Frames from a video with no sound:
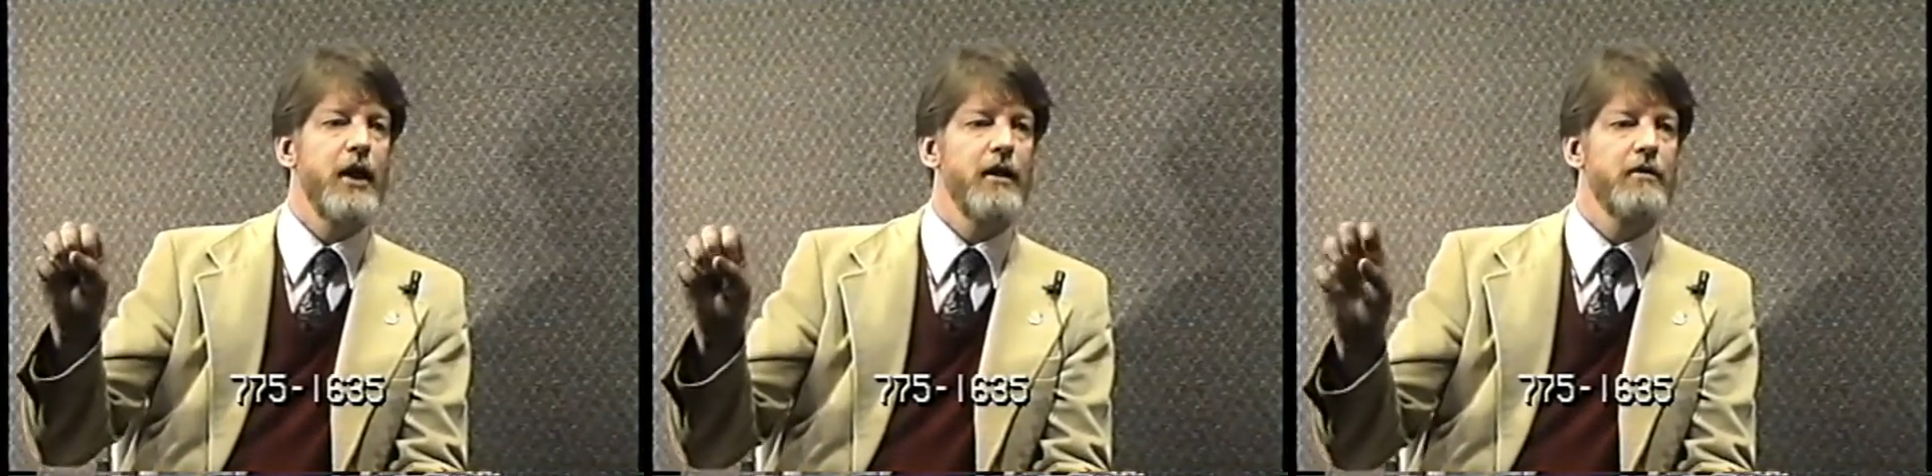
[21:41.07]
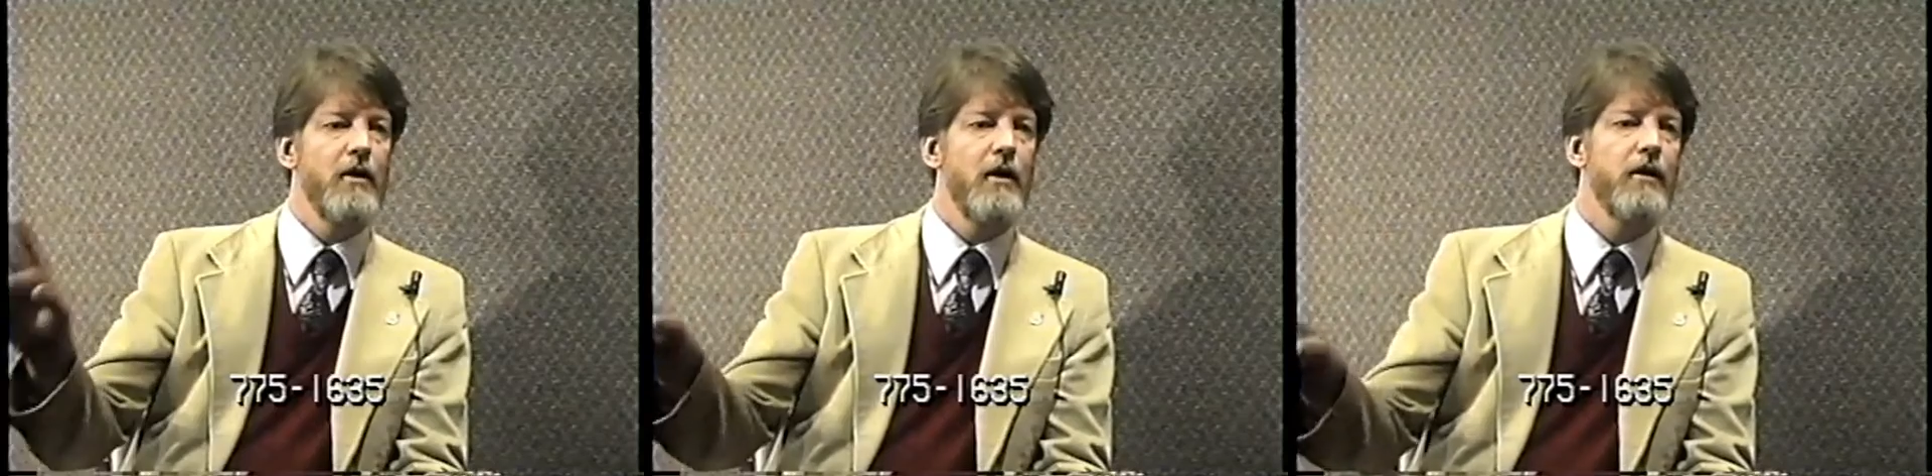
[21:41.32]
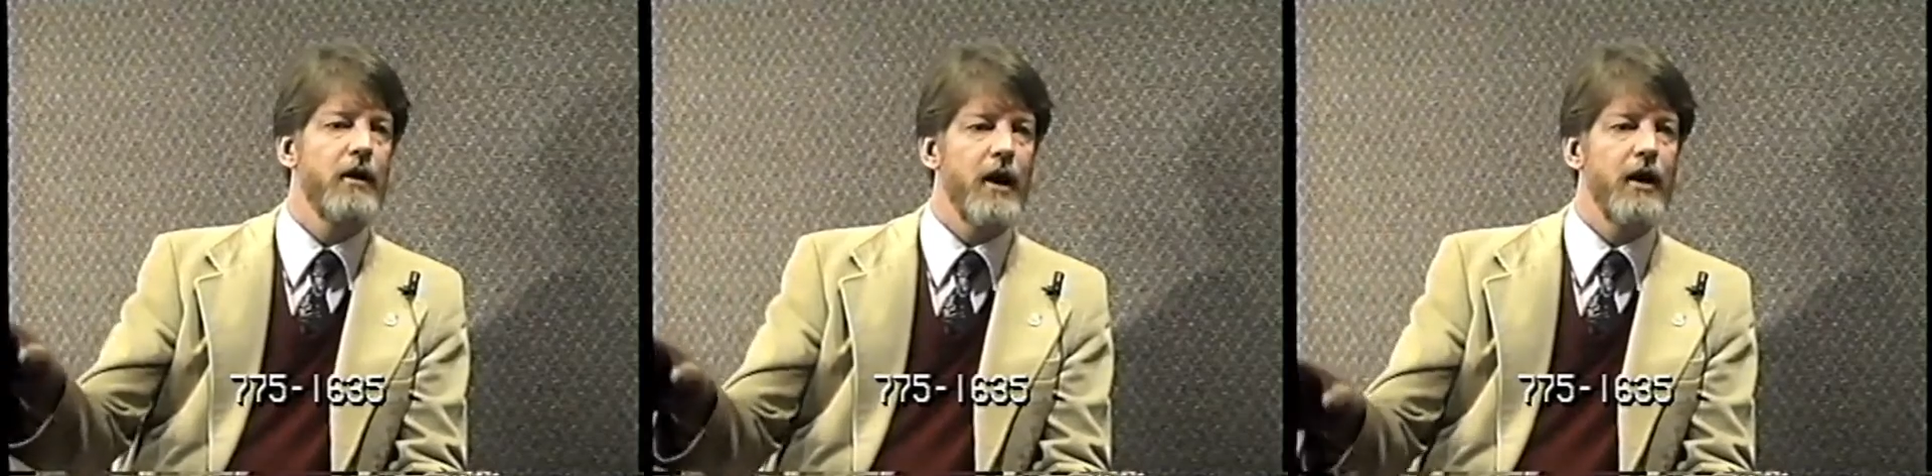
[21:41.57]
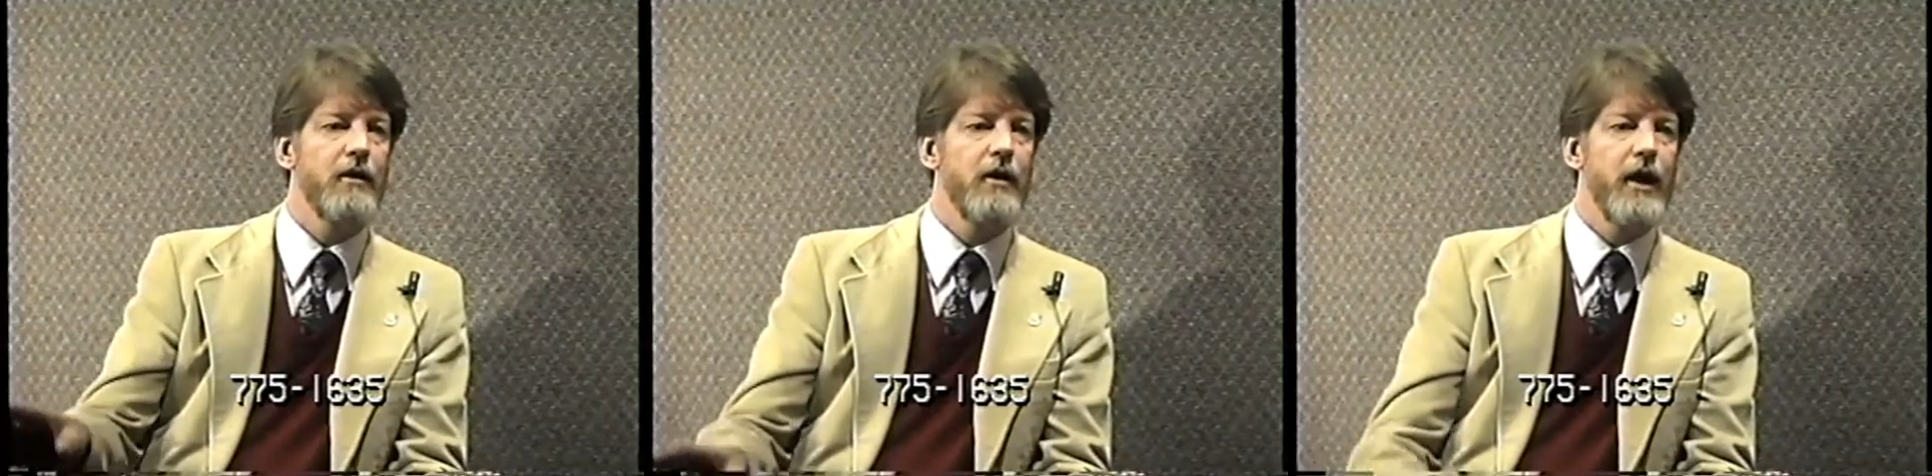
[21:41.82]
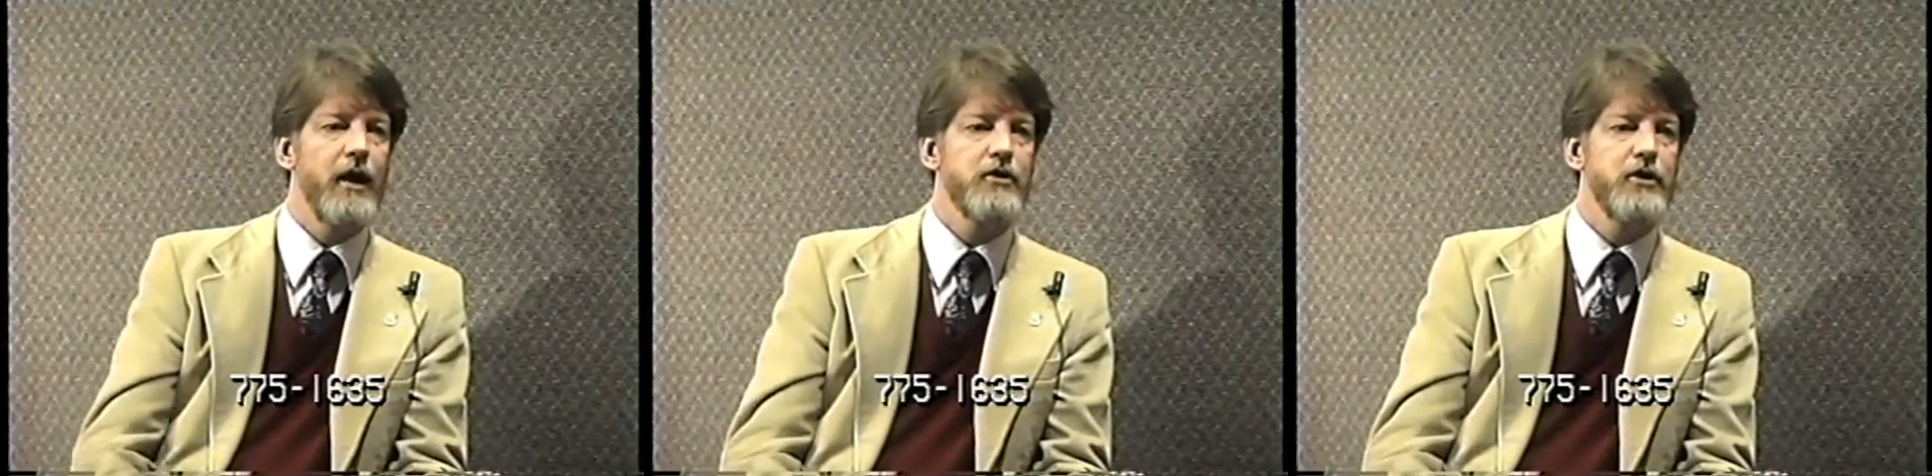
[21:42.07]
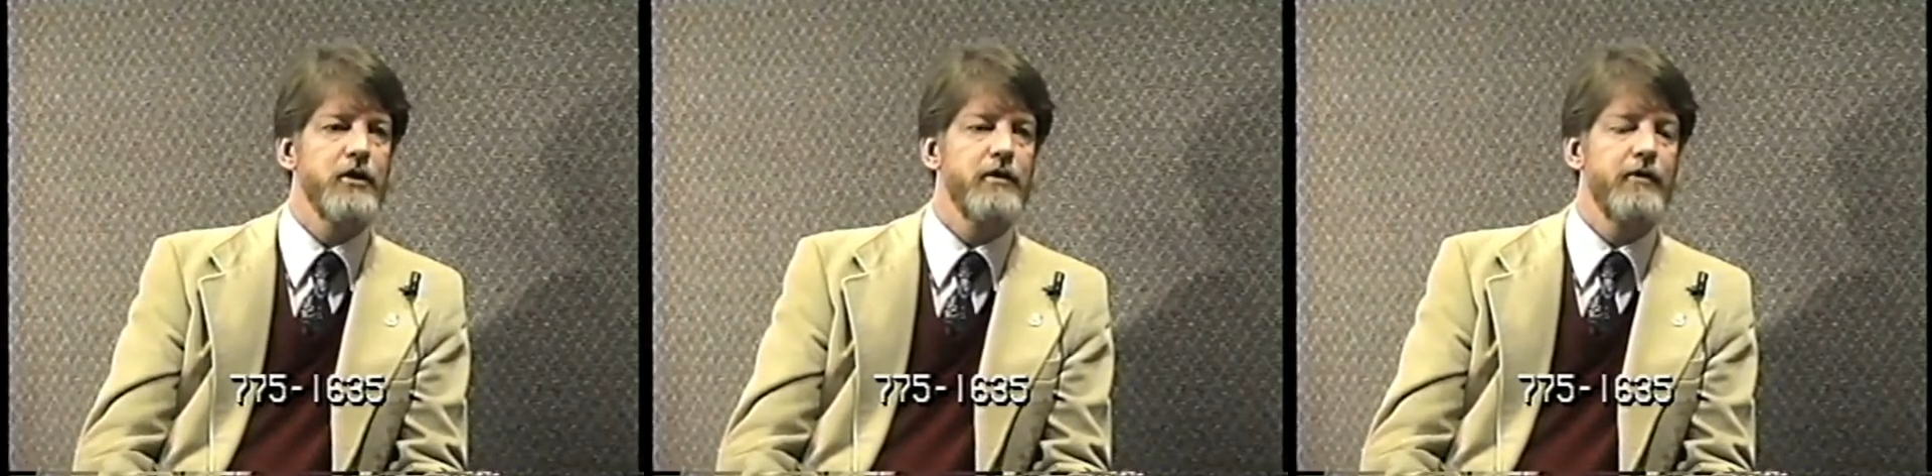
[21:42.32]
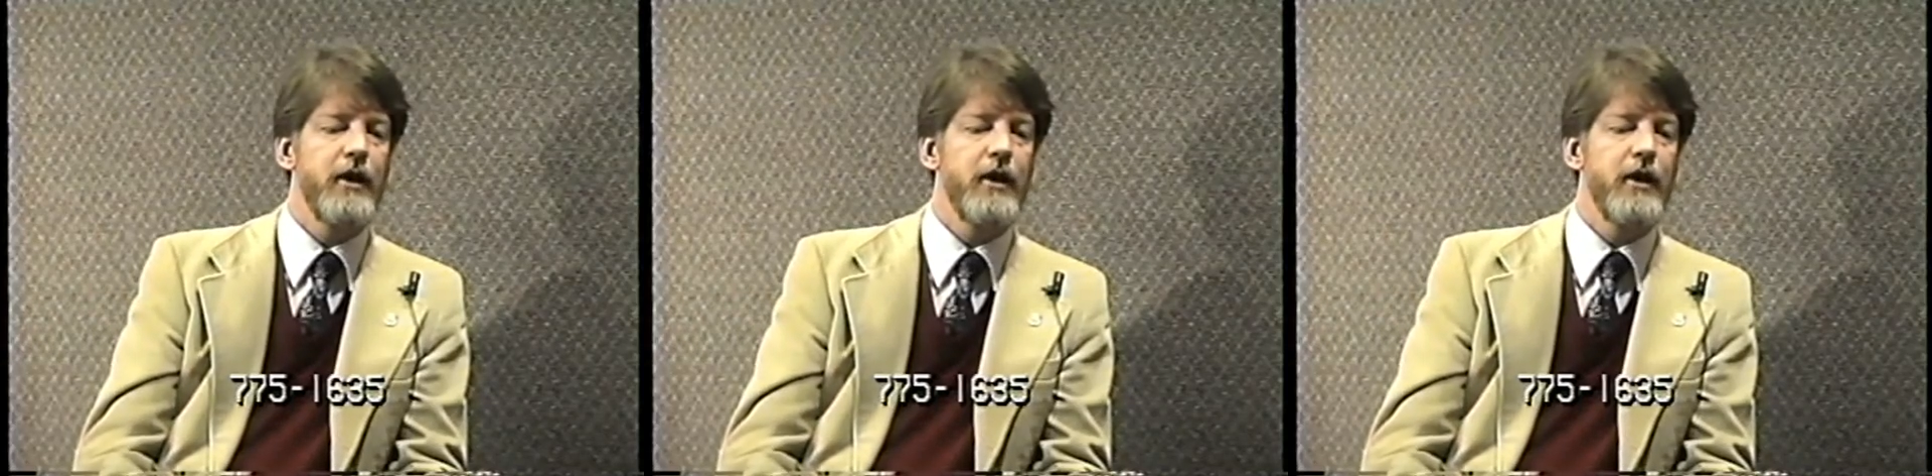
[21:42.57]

a daughter congregation of